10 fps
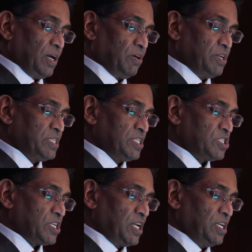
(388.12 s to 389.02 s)
A recent
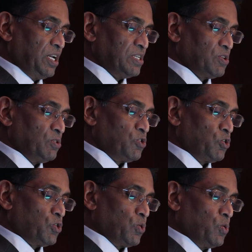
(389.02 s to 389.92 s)
study has also
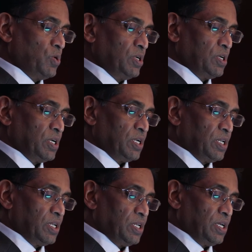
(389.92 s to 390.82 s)
shown
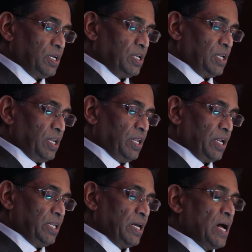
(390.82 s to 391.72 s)

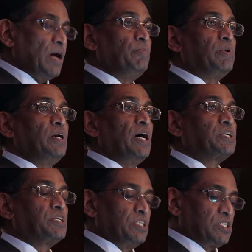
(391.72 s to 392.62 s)
that the harm
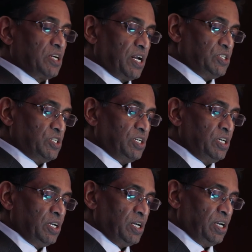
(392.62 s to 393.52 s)
reduction
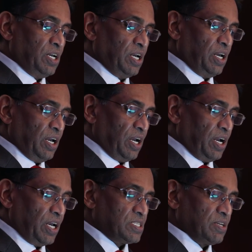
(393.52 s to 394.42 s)
strategy
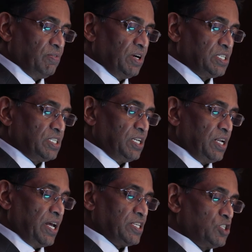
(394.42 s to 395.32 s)
has averted
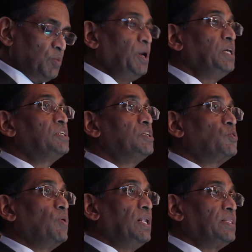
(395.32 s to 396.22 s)
an estimated
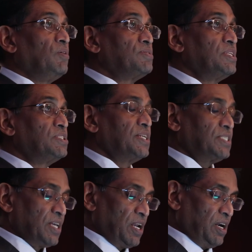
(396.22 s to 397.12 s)

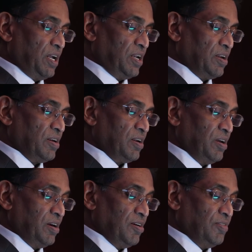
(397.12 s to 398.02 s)

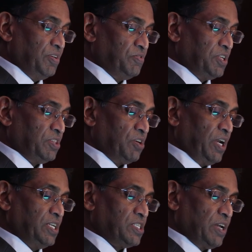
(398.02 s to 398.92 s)

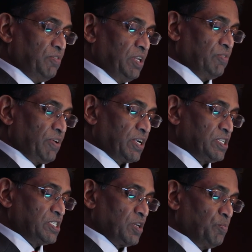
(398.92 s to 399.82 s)
12,653 HIV
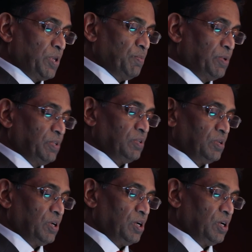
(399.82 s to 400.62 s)
infections on people